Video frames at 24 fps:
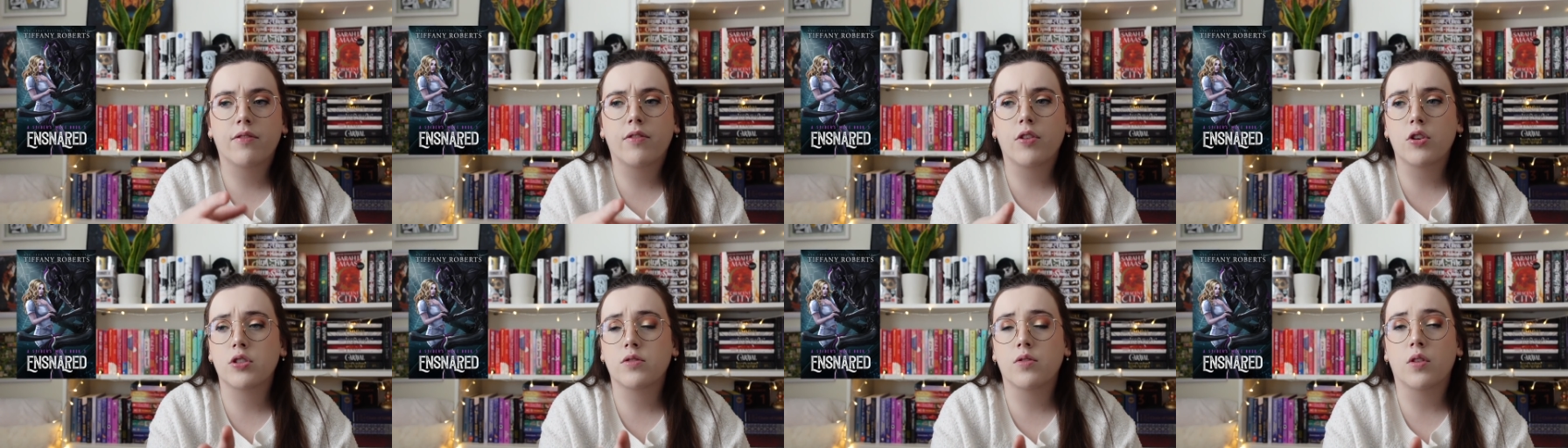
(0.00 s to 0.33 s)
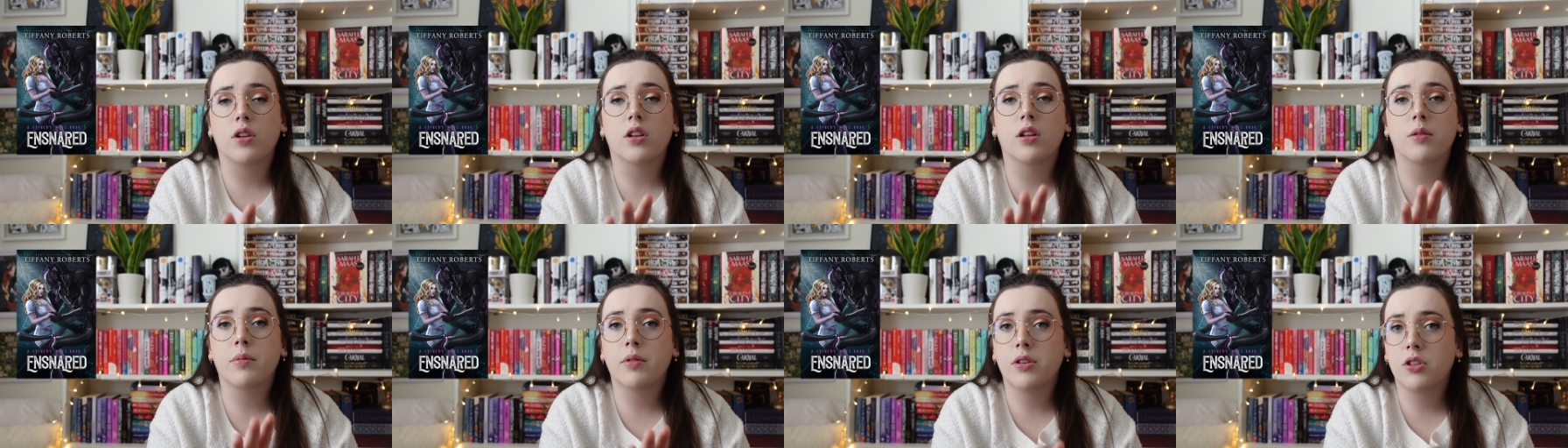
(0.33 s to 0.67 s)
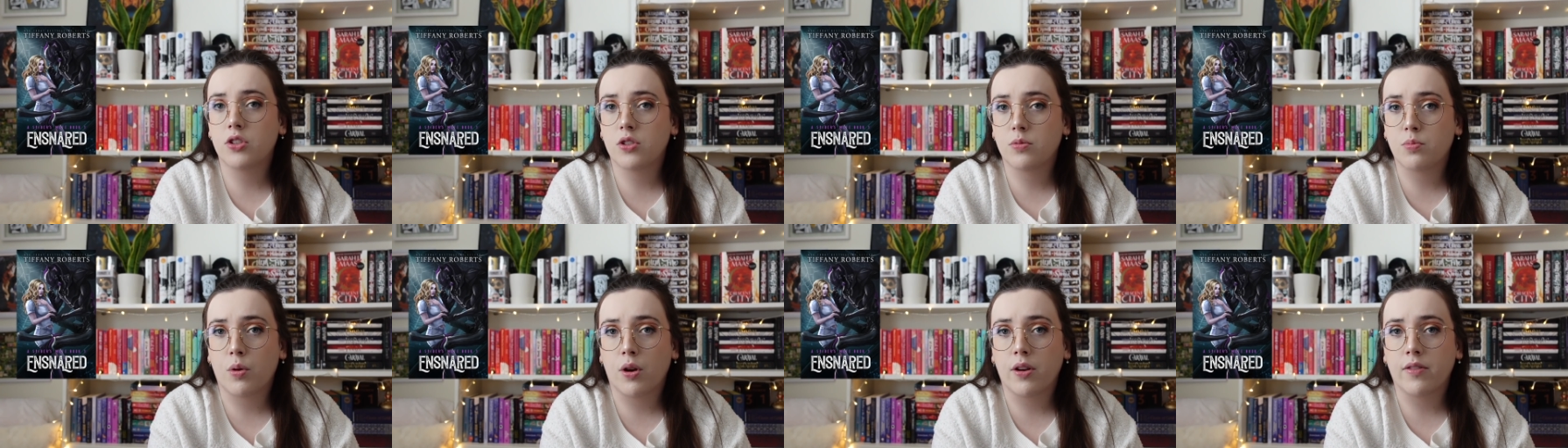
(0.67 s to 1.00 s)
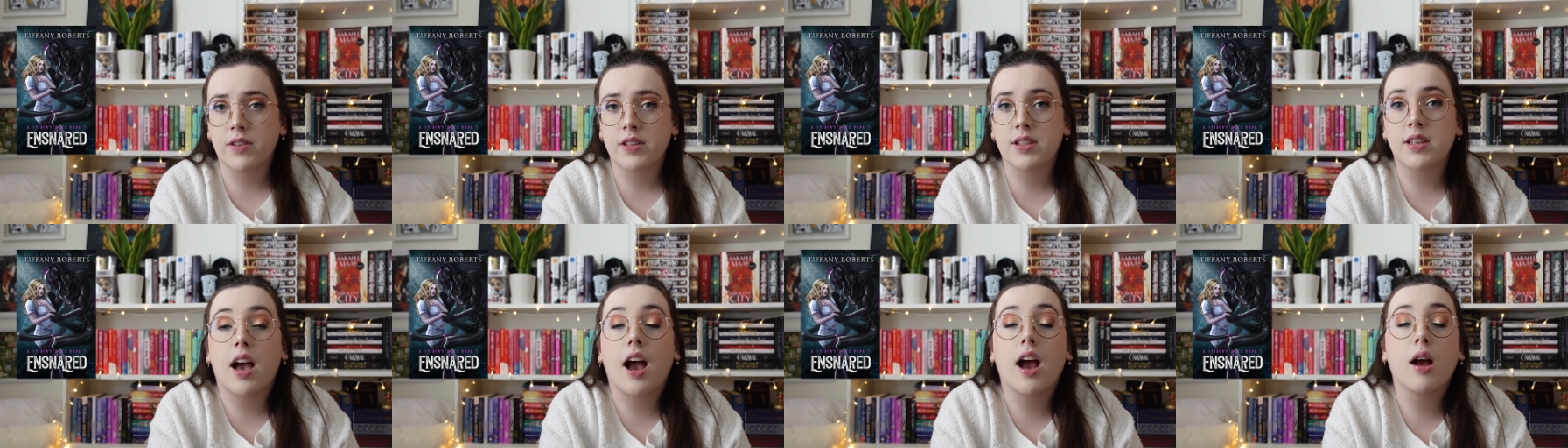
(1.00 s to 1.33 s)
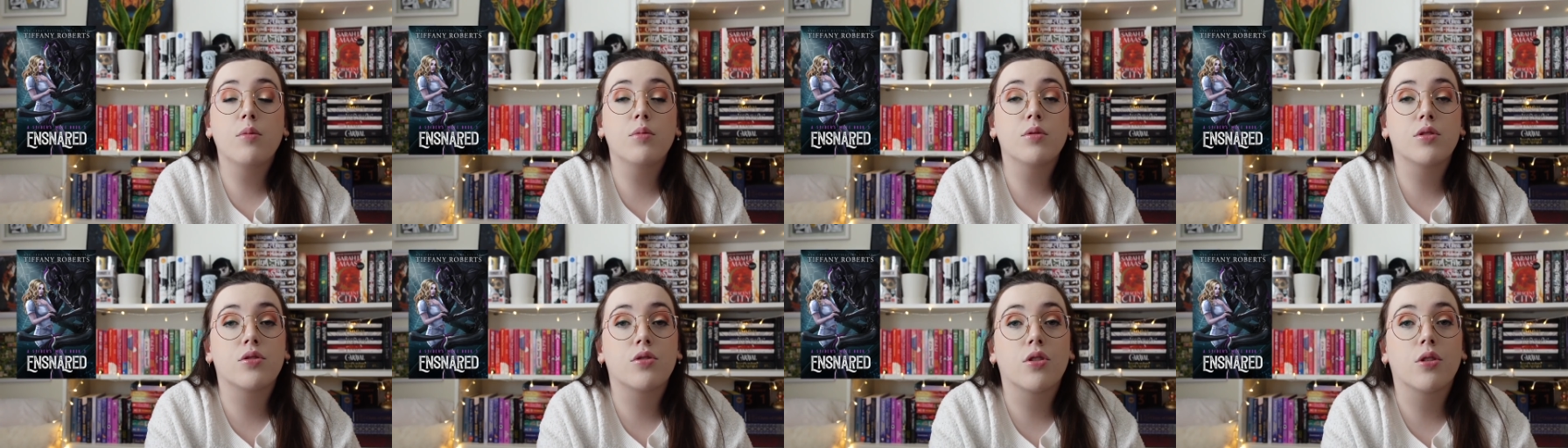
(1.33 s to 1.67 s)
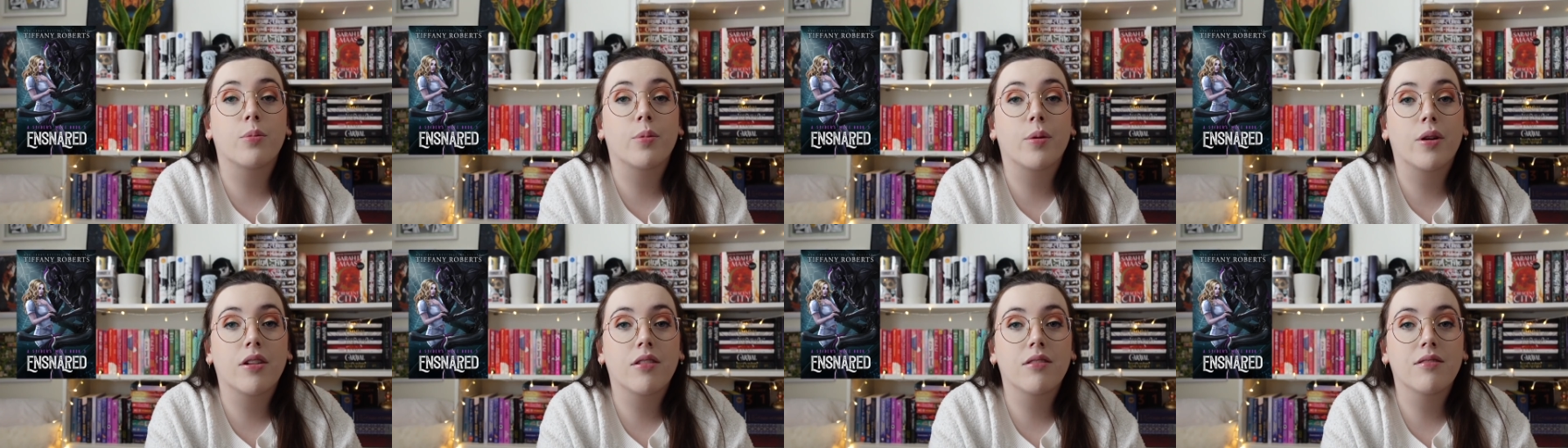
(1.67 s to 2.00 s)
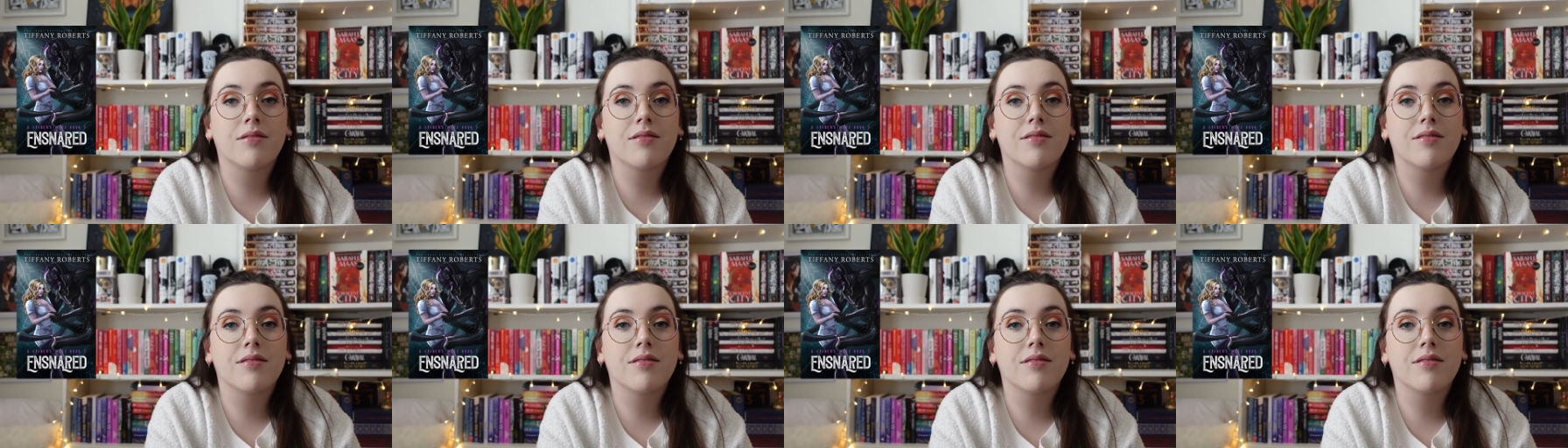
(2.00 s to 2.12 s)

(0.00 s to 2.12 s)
First of all, let me just preface, I was sober.